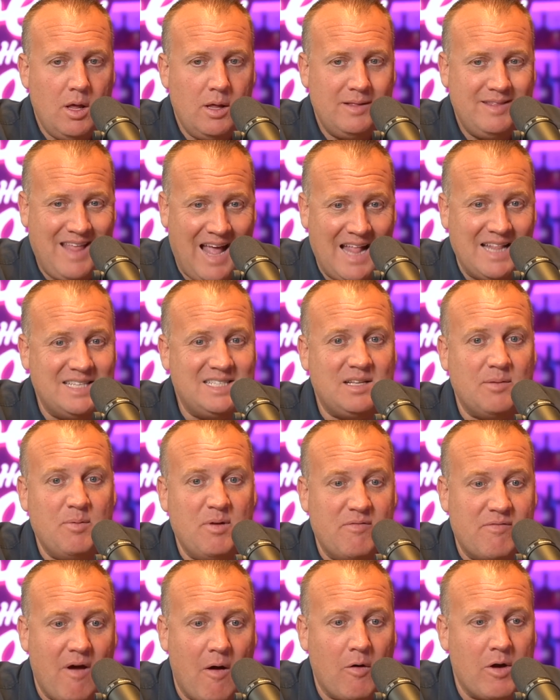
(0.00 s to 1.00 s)
tends to be
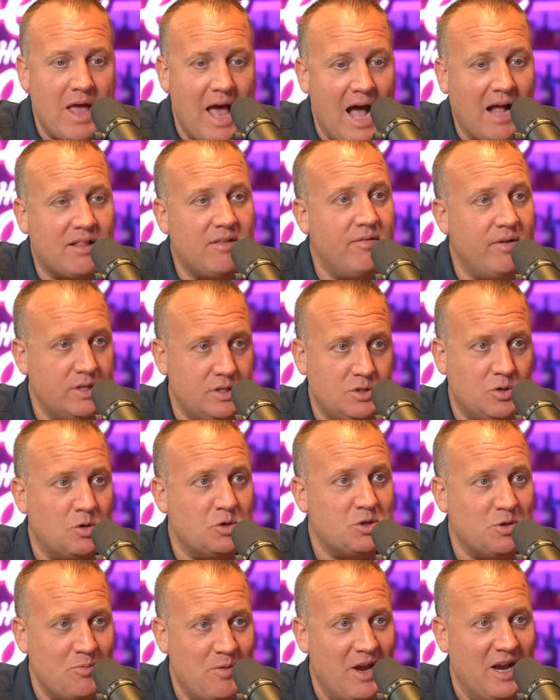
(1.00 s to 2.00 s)
very active on
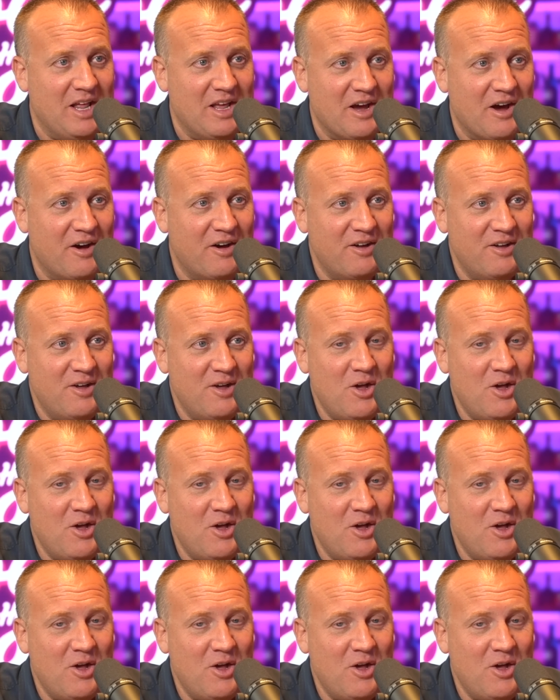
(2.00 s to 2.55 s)
social media,